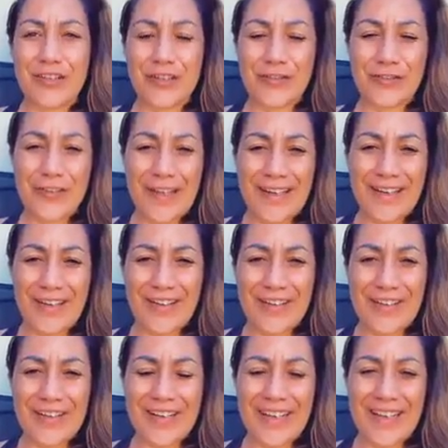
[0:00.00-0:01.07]
Kia ora
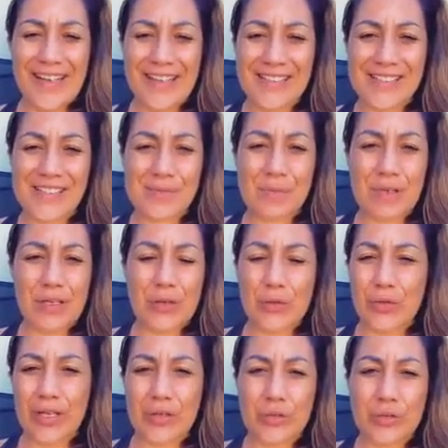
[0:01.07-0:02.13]
whānau, this is my
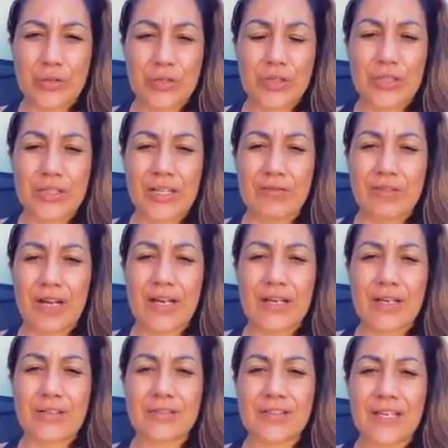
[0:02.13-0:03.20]
kōrero
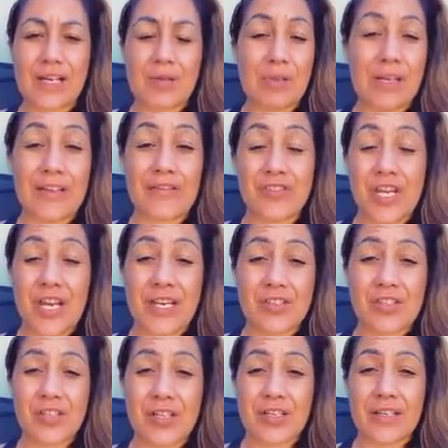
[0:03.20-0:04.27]
around our belief
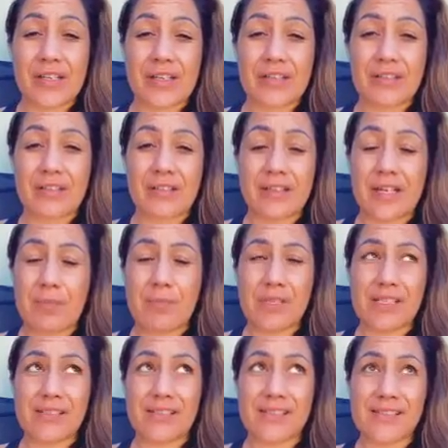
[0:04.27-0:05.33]
changer
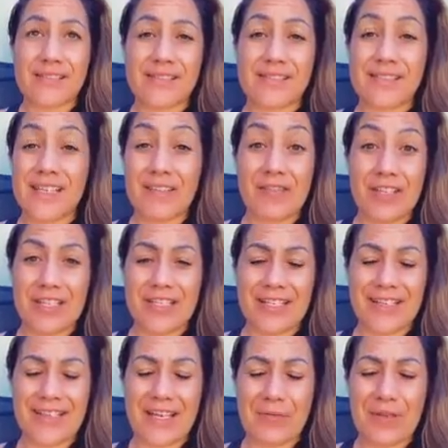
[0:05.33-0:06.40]
number
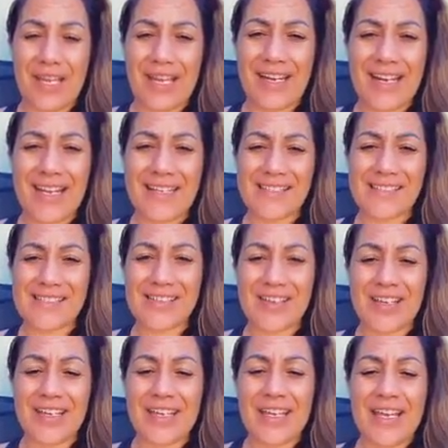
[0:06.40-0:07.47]
7 that we had last
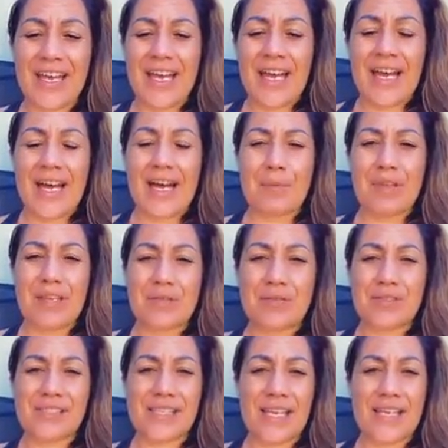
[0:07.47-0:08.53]
night. He
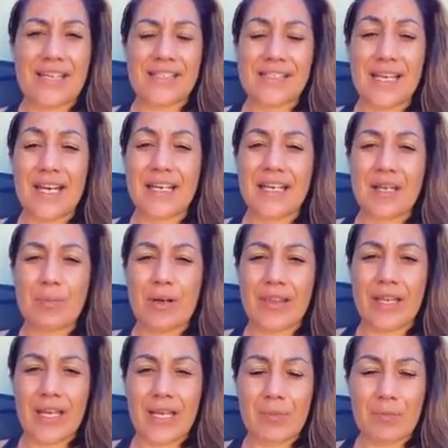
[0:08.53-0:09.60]
was a tāne by
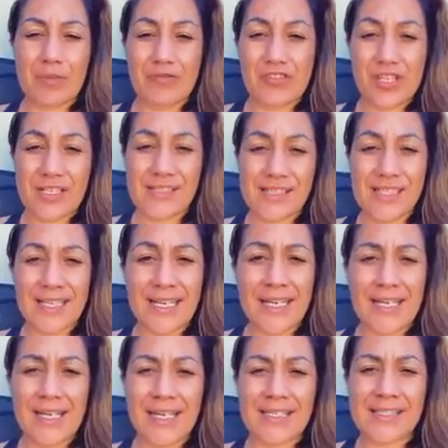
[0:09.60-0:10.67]
the name of Jason
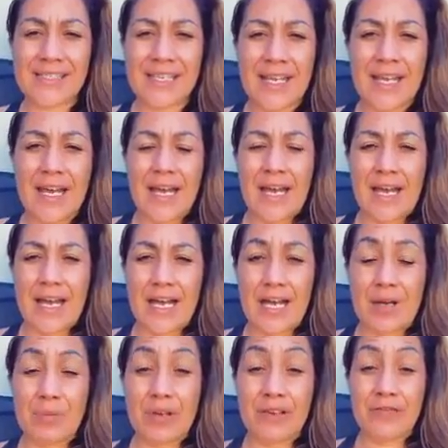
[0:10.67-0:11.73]
Eades,
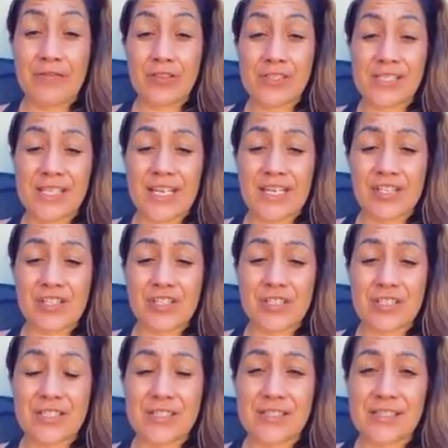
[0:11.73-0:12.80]
a First
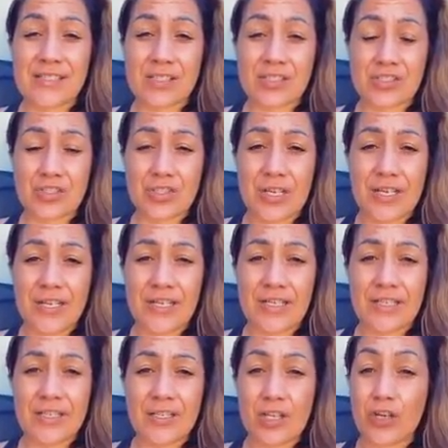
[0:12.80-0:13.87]
Nations
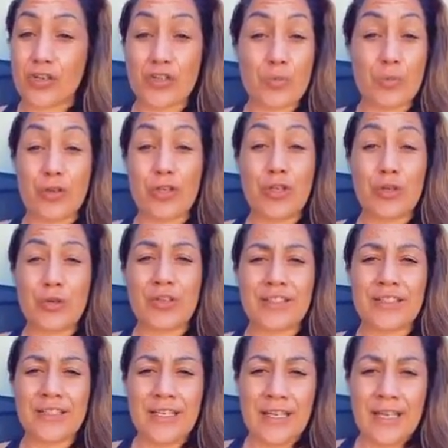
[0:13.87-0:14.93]
Australian
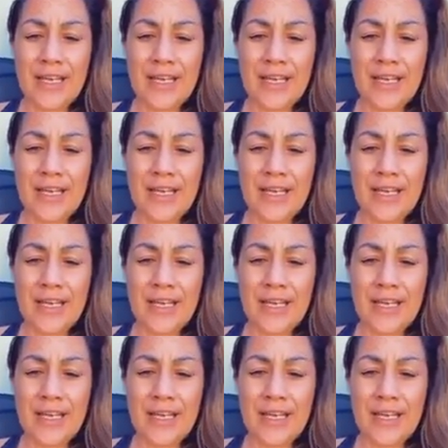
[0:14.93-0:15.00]
entrepreneur